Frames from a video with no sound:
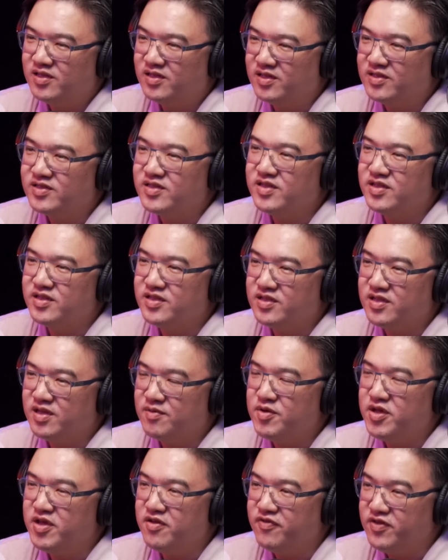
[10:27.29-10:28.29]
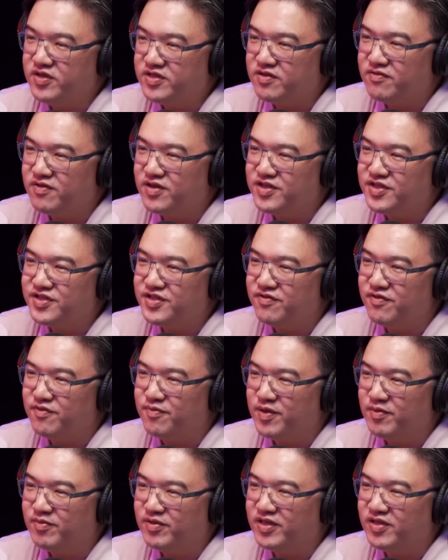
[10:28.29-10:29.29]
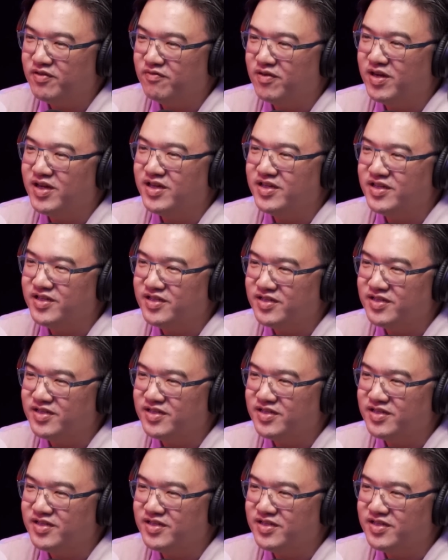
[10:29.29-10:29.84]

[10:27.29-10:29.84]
If he's a registered Republican, why he